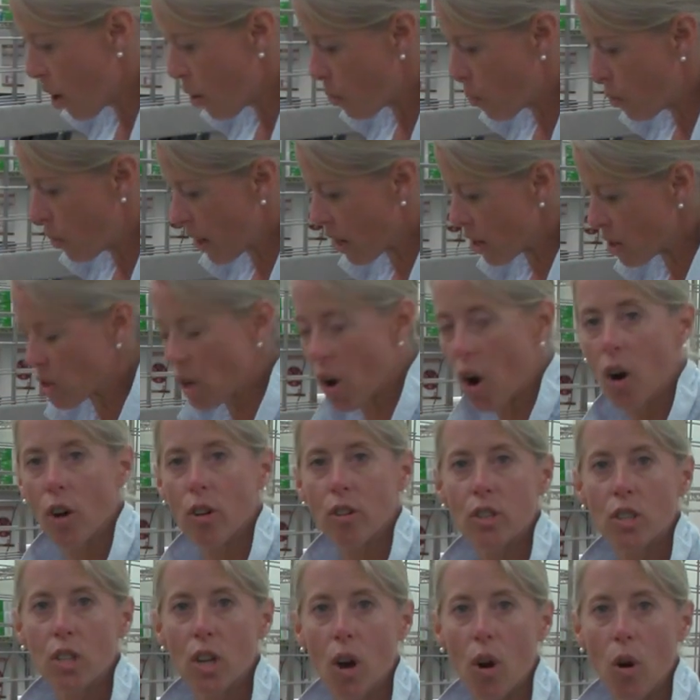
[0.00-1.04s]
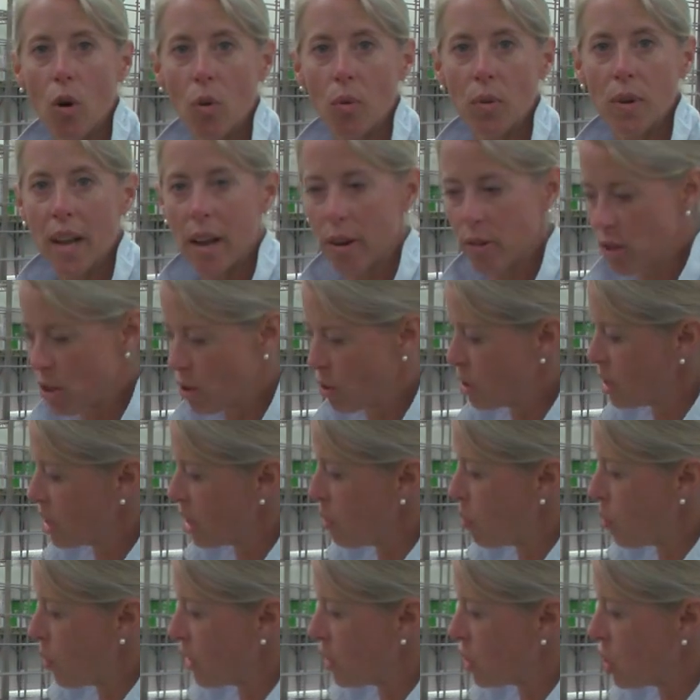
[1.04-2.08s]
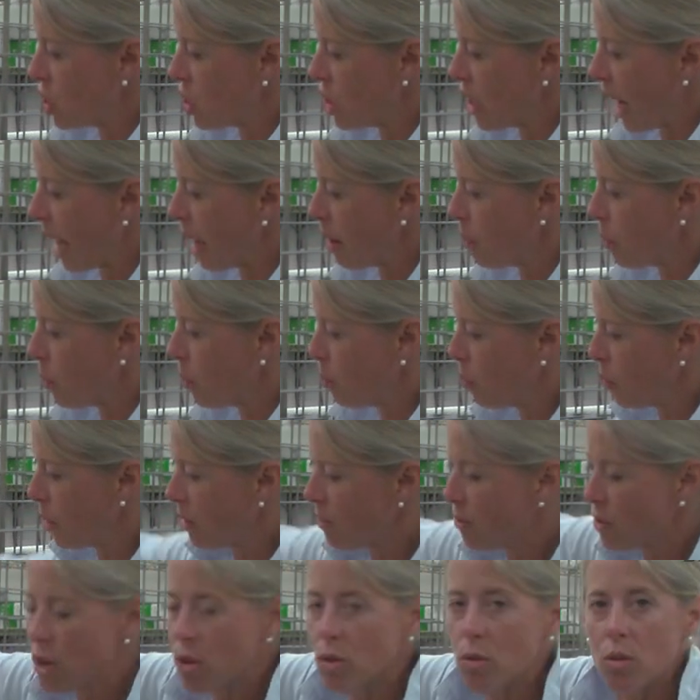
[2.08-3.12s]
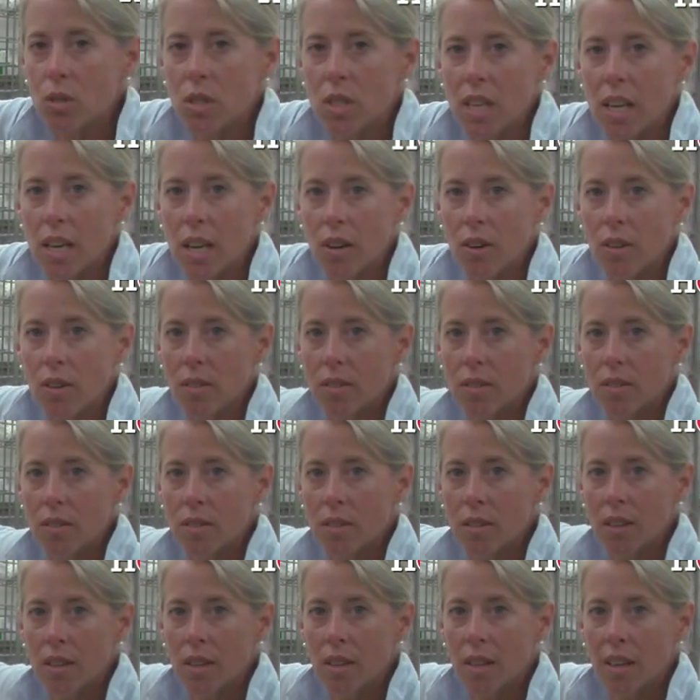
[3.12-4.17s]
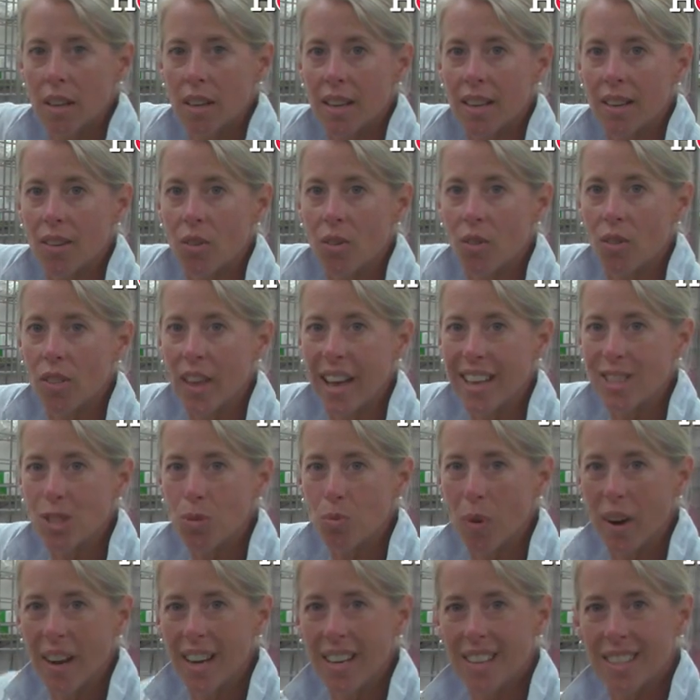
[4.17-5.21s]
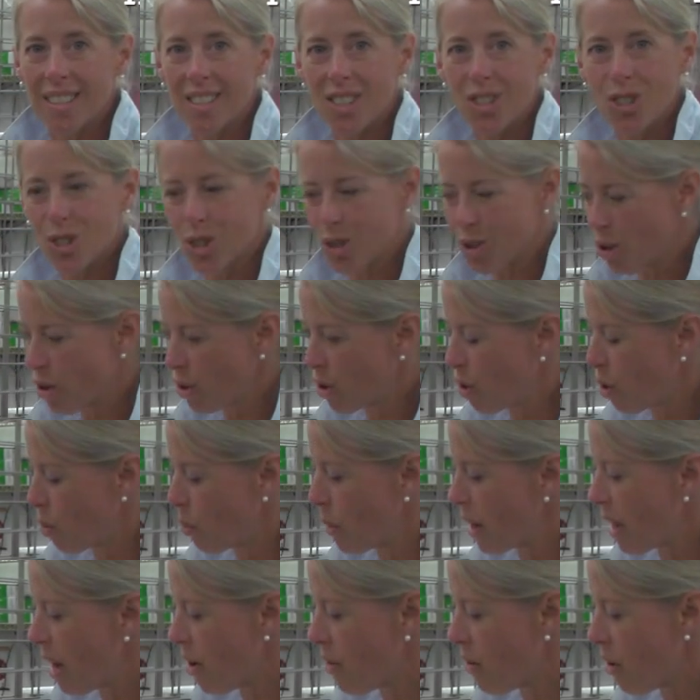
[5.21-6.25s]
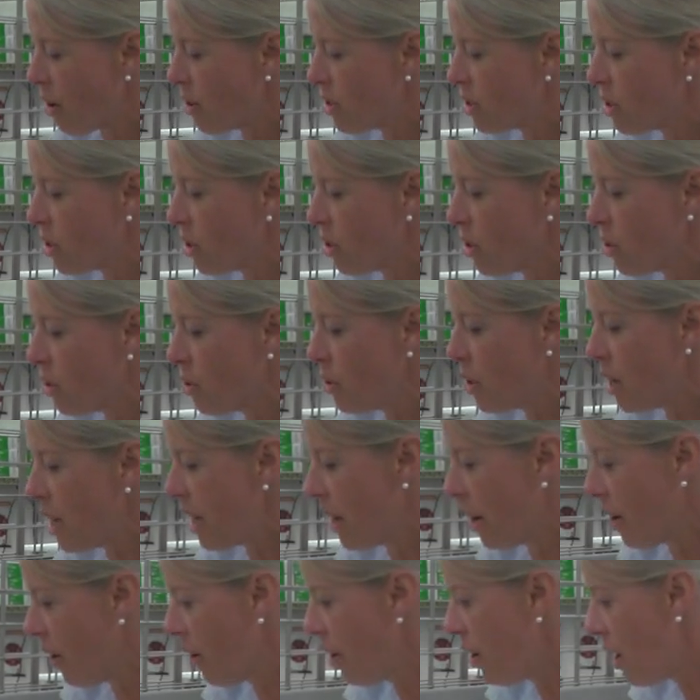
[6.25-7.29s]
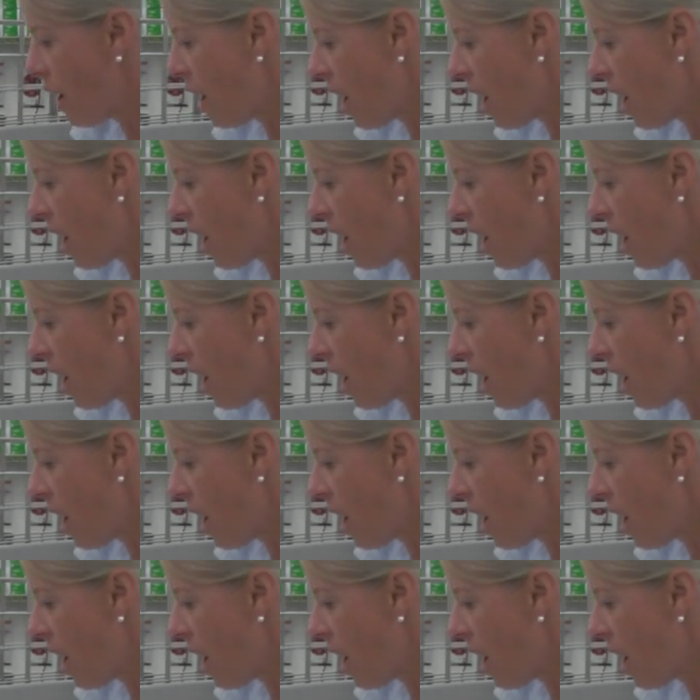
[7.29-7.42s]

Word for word: with our dough. Now, do you see what shape we've used here? That's right, it's a circle. We have our circle here,